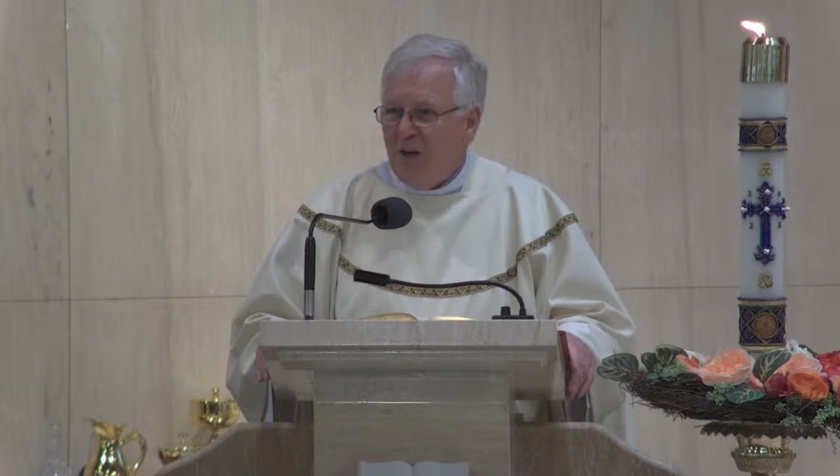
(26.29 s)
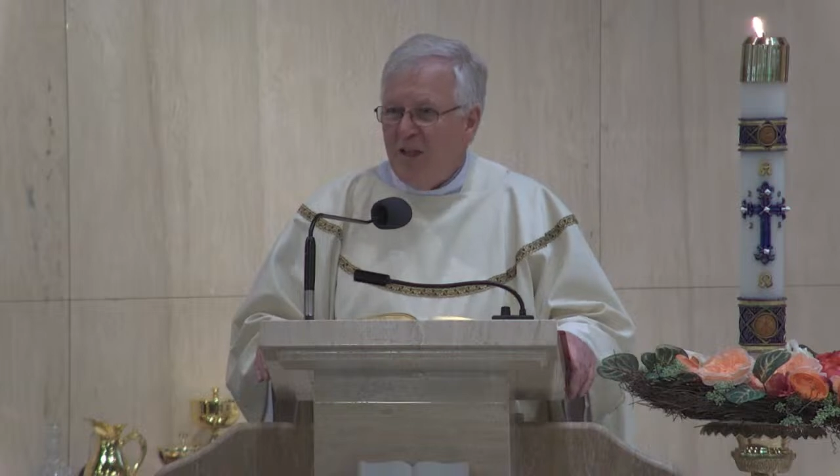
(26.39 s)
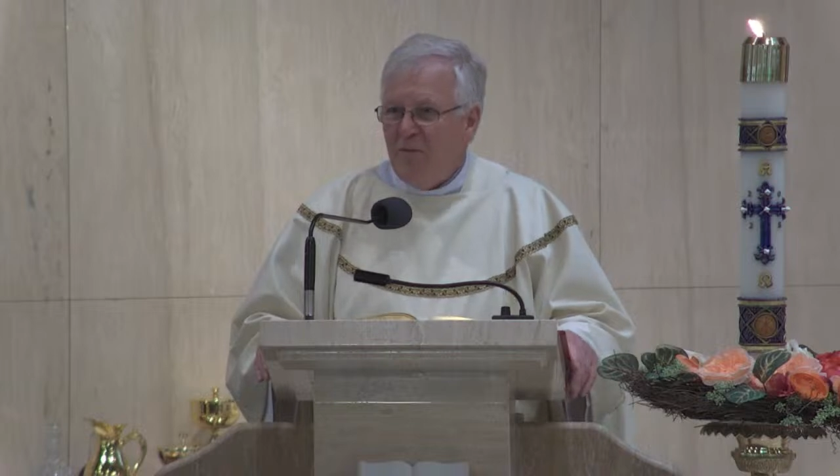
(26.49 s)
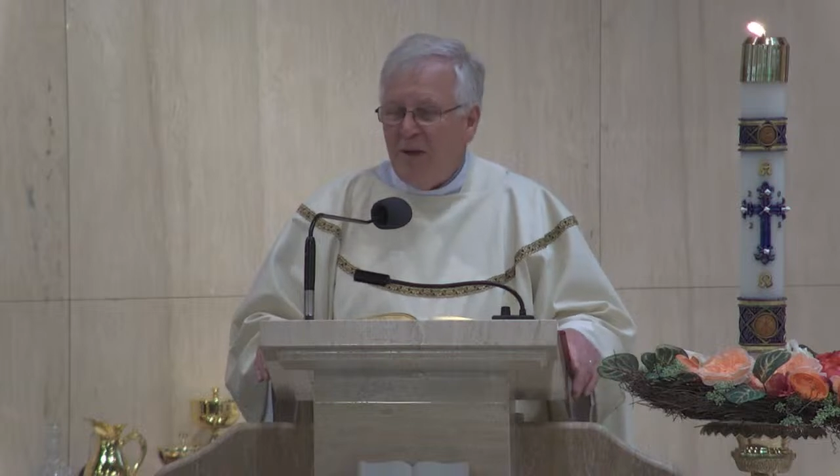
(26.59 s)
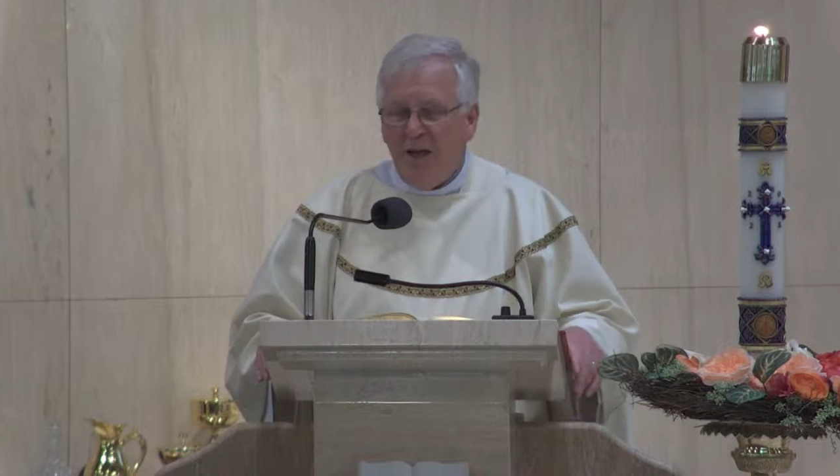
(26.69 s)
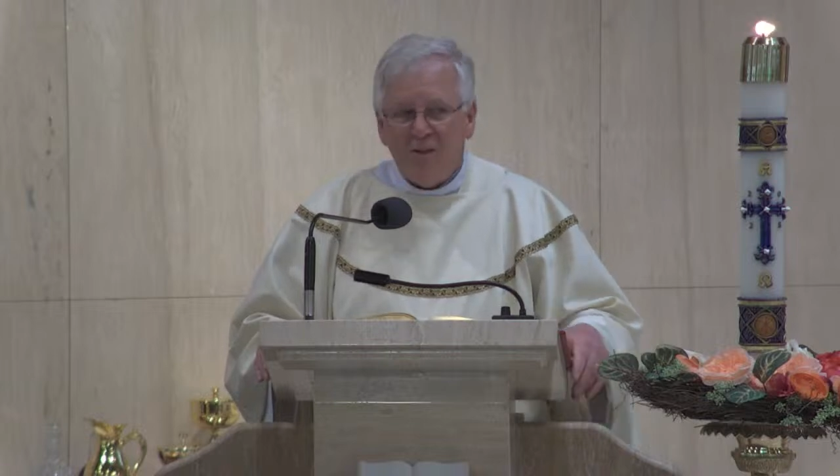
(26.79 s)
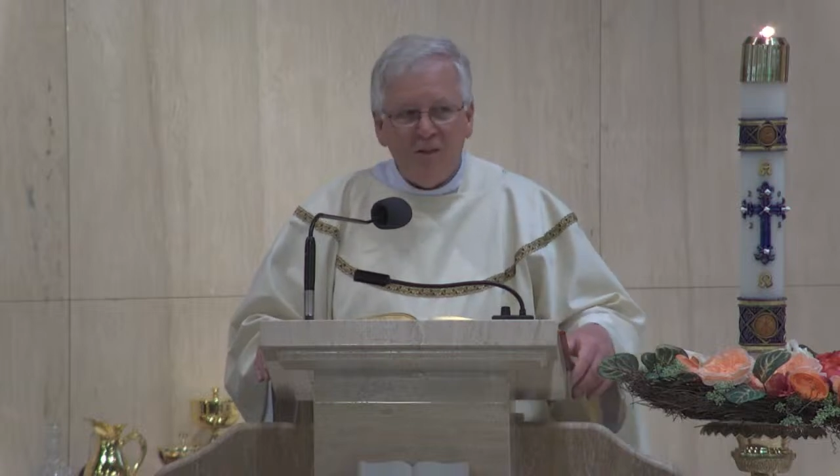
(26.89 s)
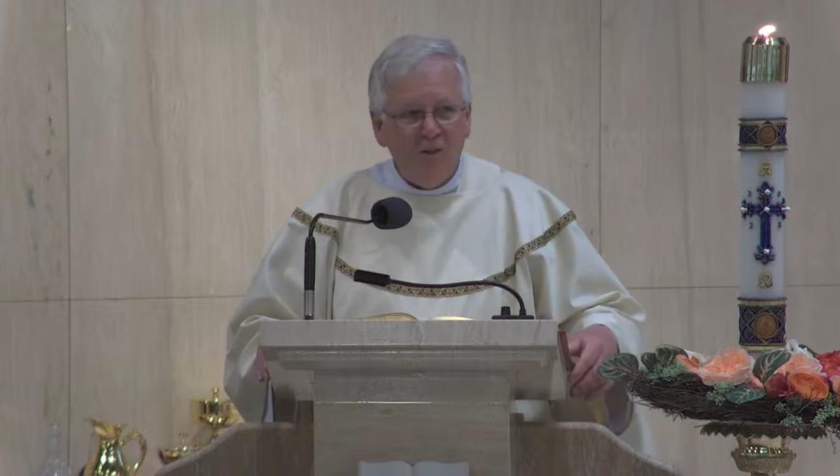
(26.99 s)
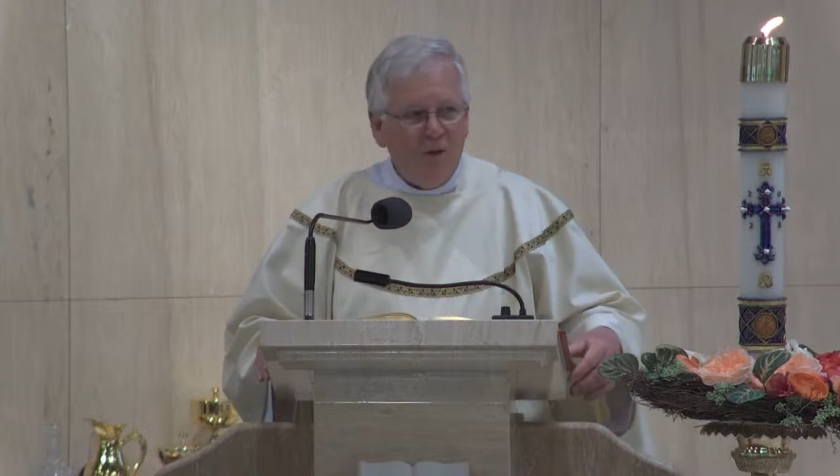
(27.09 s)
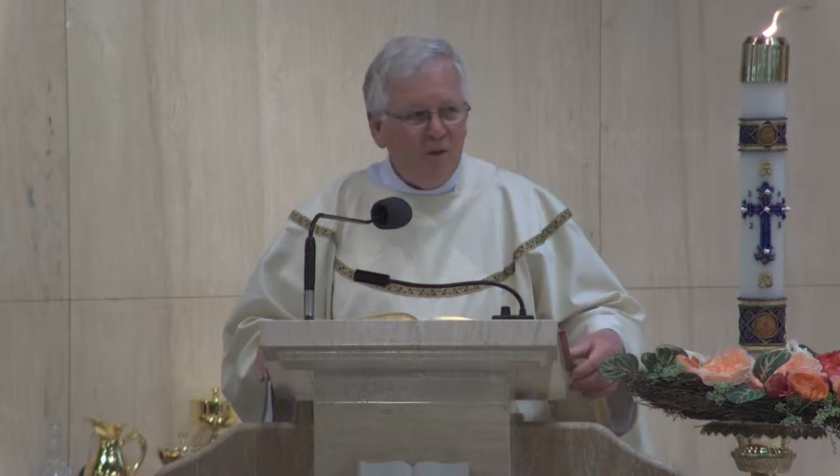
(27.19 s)
they bow to
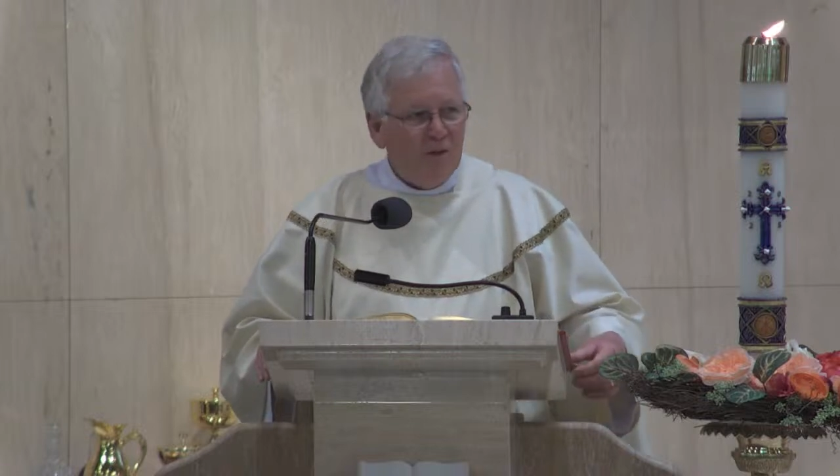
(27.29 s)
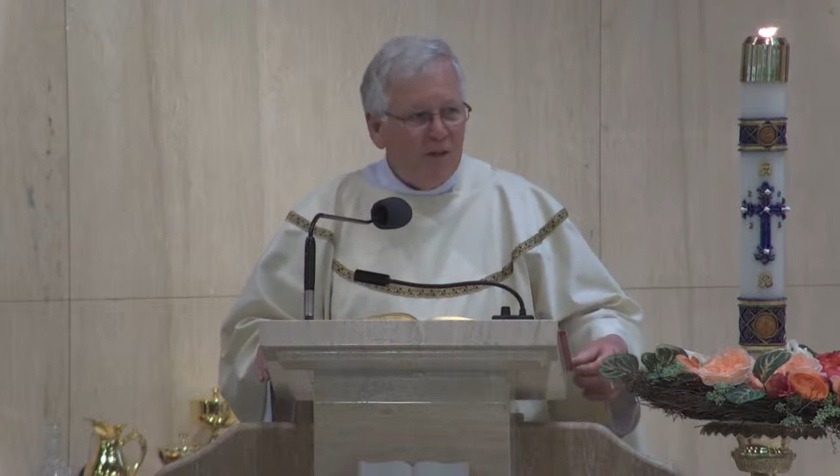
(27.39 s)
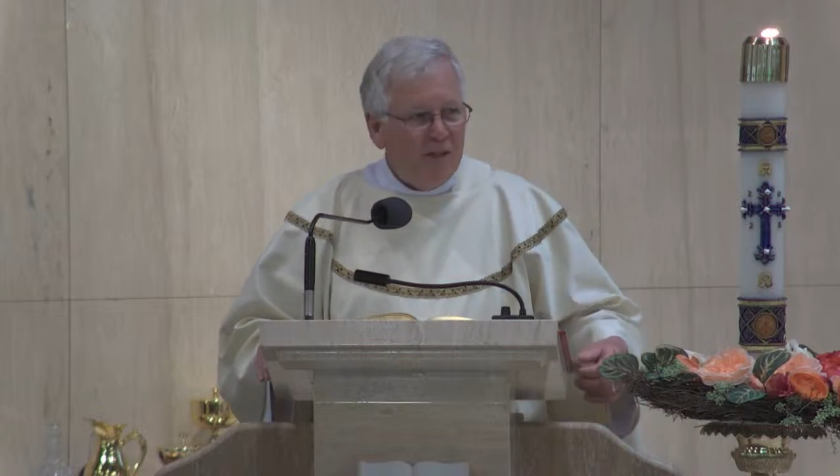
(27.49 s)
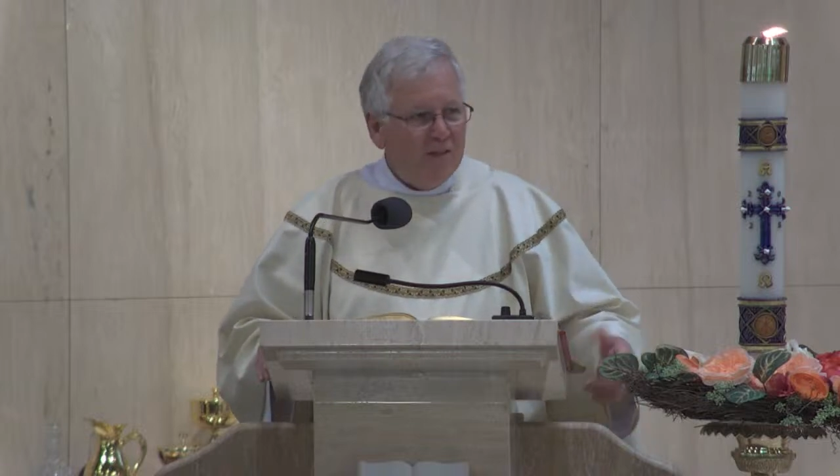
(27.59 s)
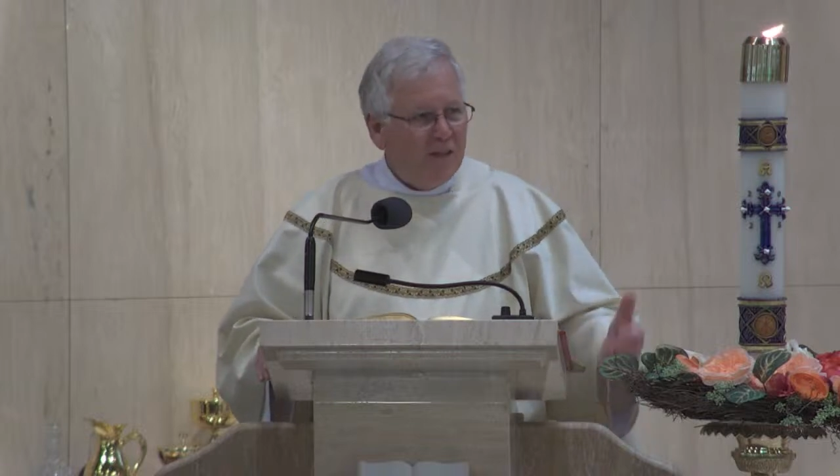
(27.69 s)
the altar, it's